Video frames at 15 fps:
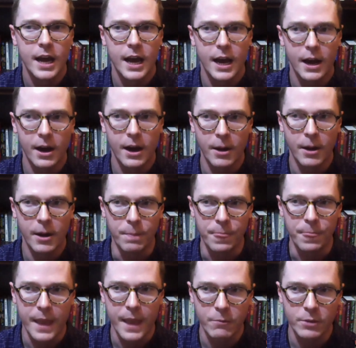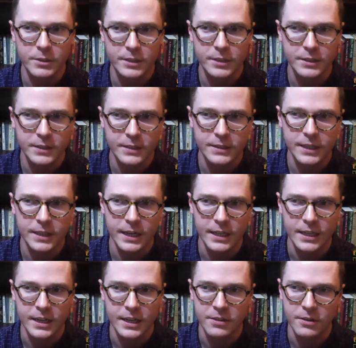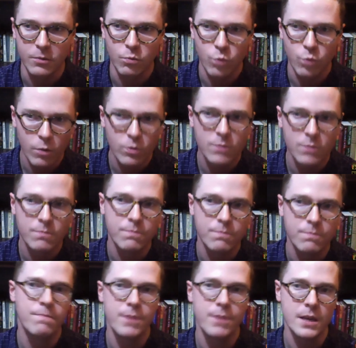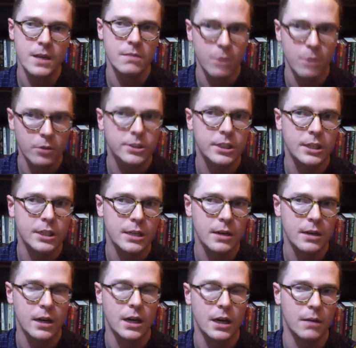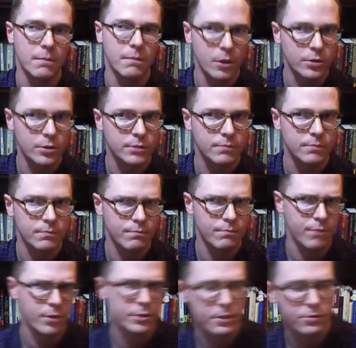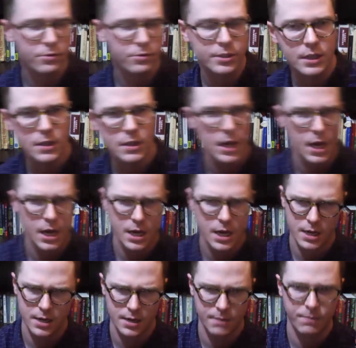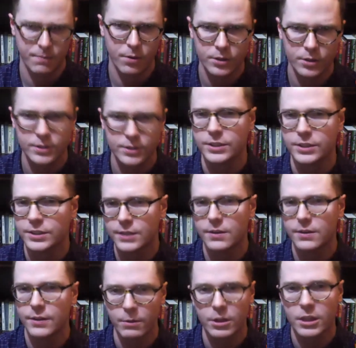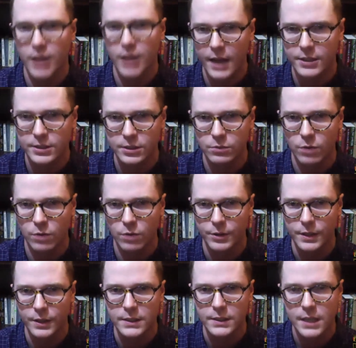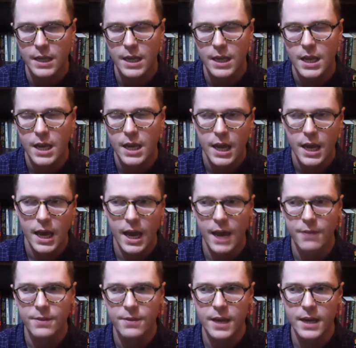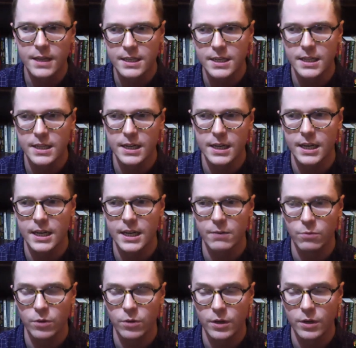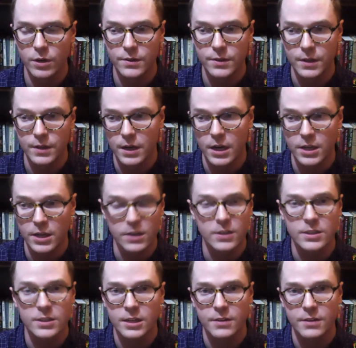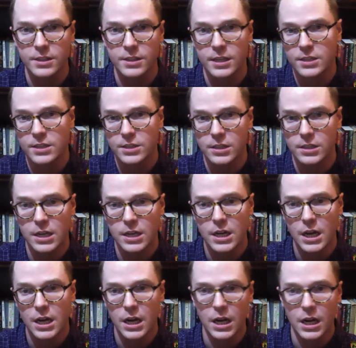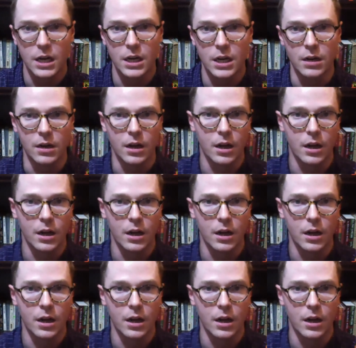Um, and once I thought that, I kind of thought, what would be the most uh, most most interesting uh, a person to send there that would clash so well with this? And the idea that I had was uh, a young Southeast Asian, uh,